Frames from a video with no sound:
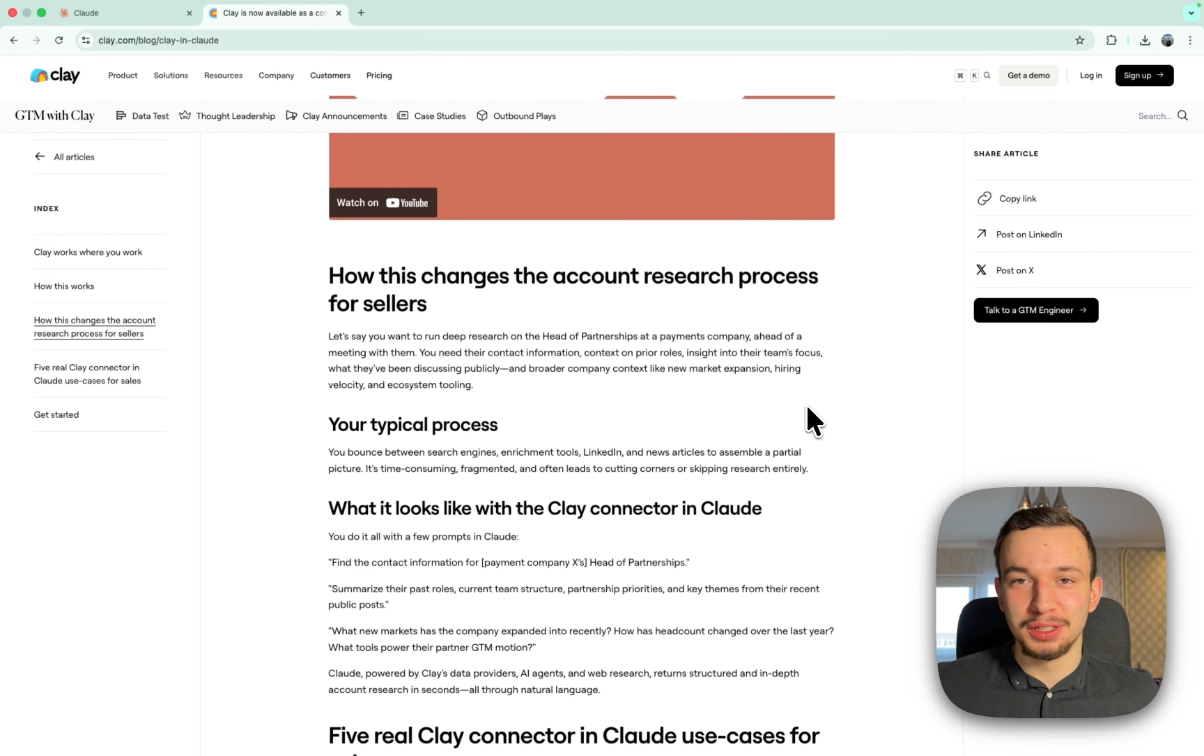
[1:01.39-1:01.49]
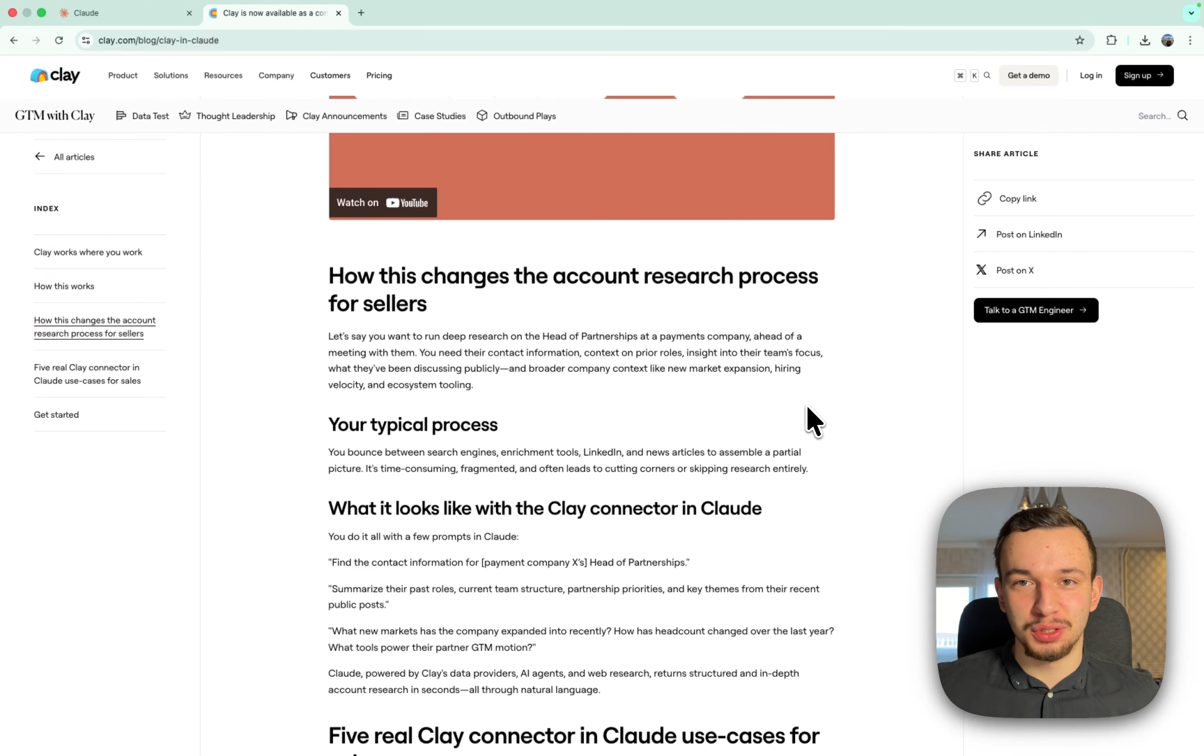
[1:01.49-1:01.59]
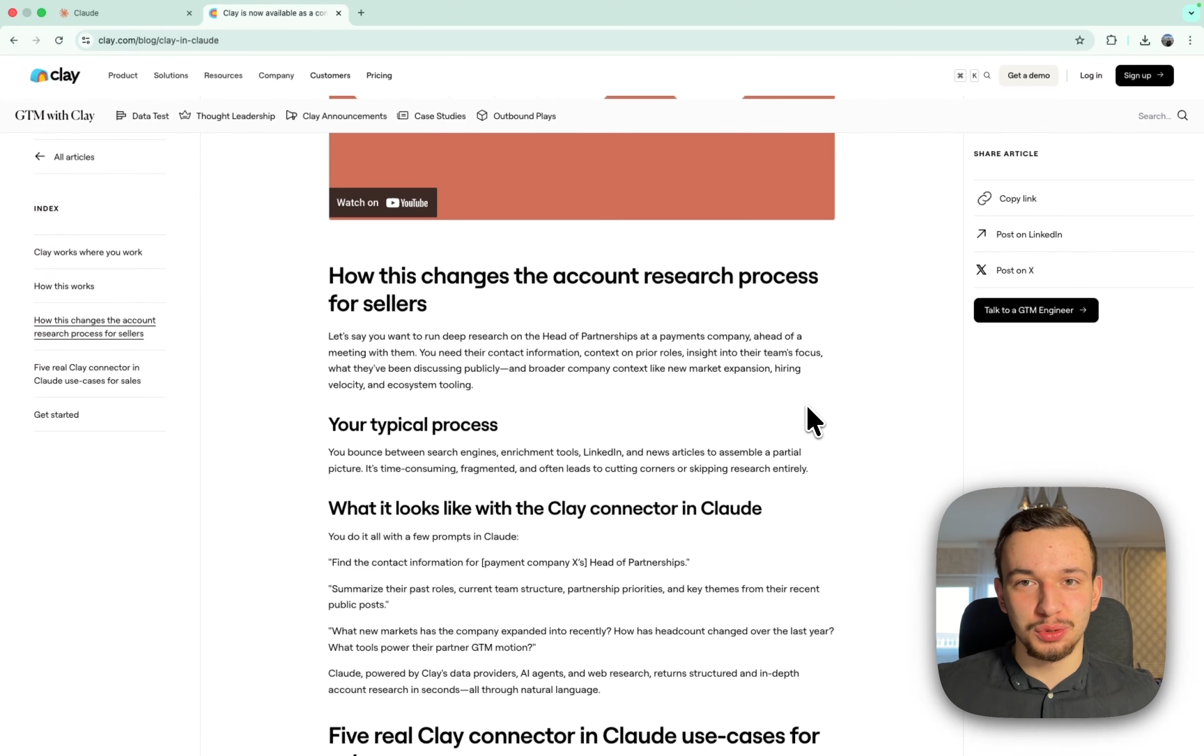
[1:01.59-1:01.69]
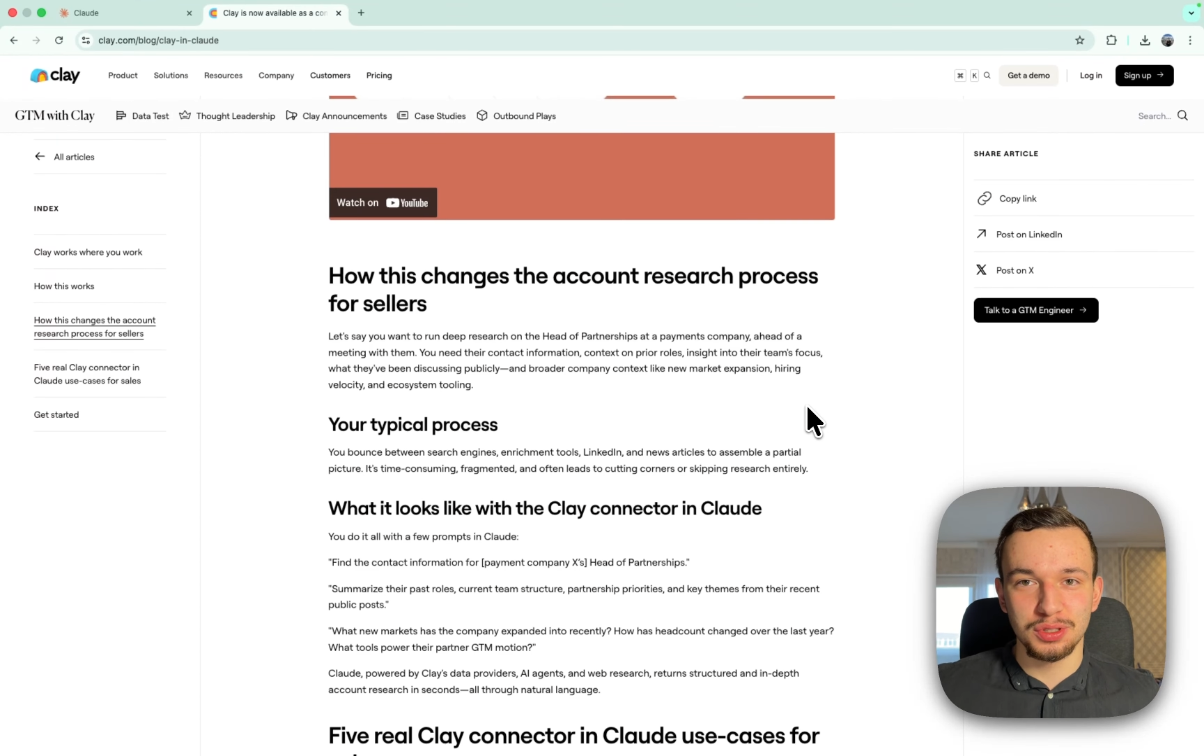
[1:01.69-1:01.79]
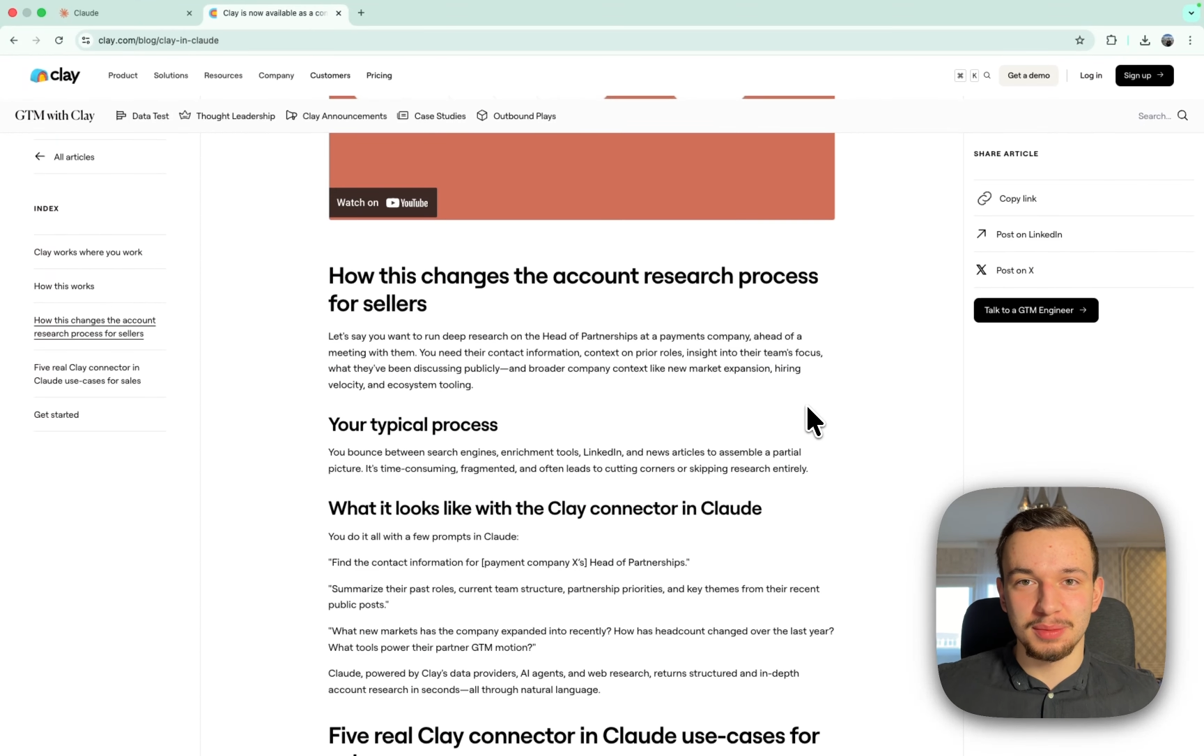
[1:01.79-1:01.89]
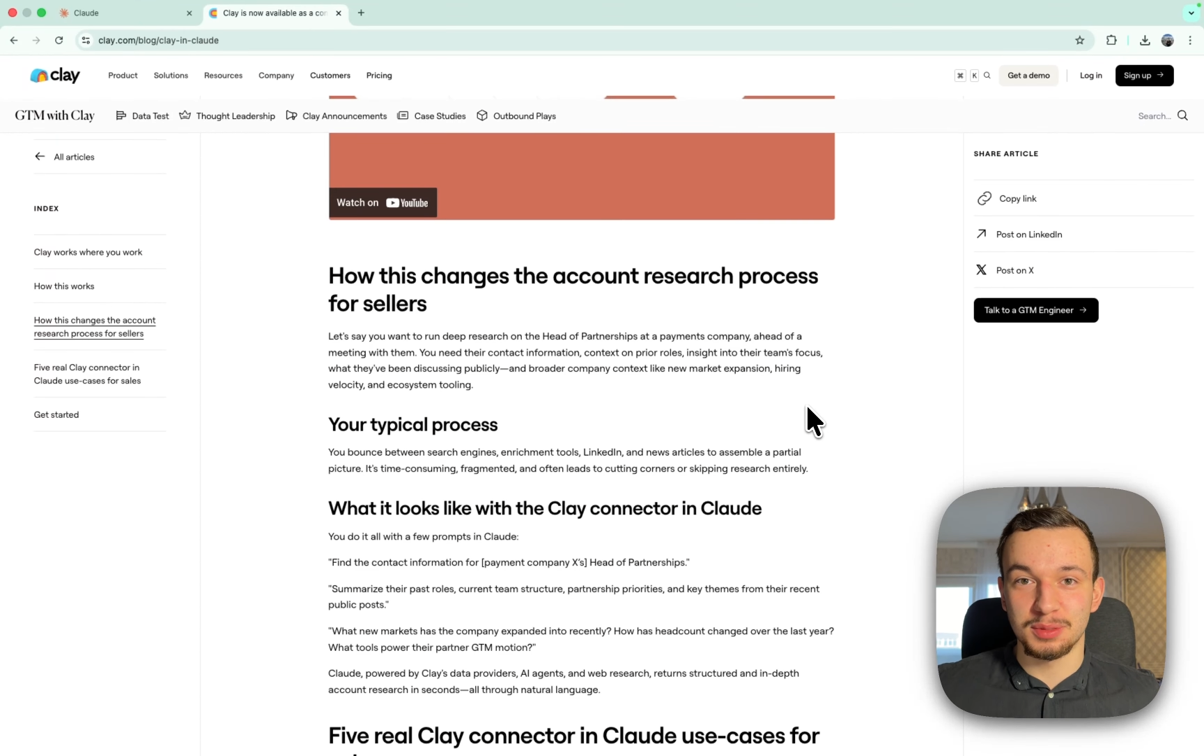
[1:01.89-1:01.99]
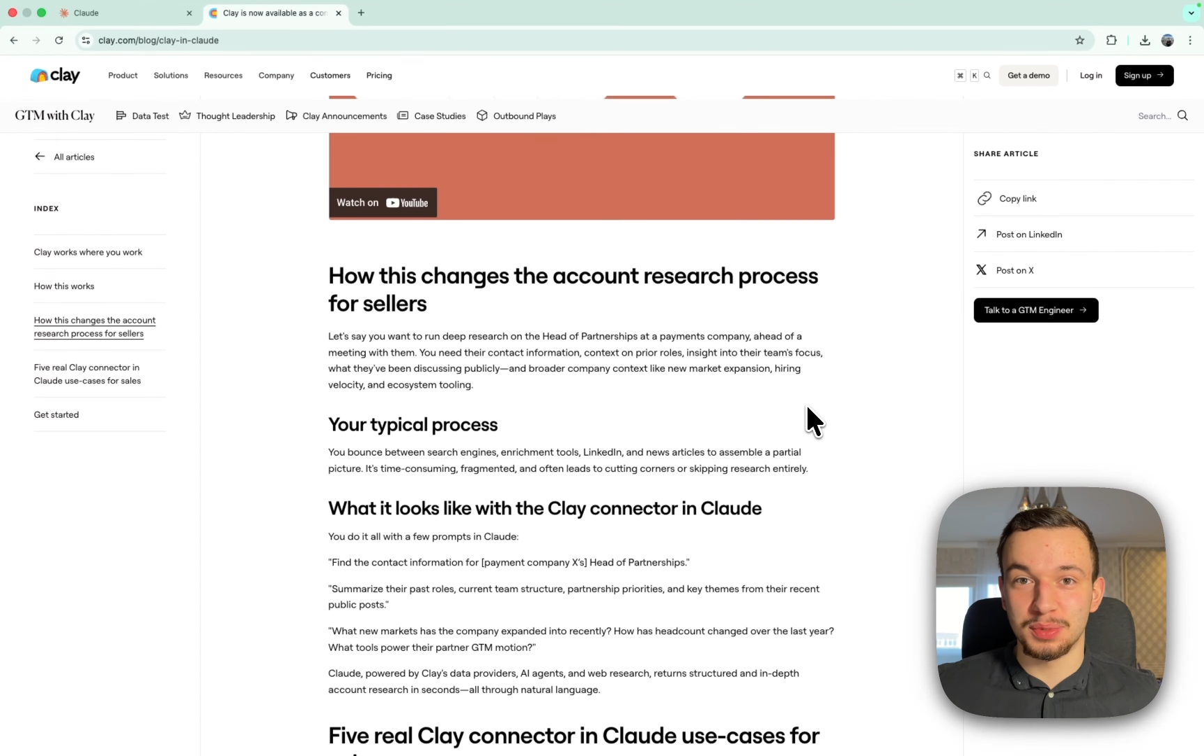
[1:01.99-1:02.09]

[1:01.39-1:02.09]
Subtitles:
to do some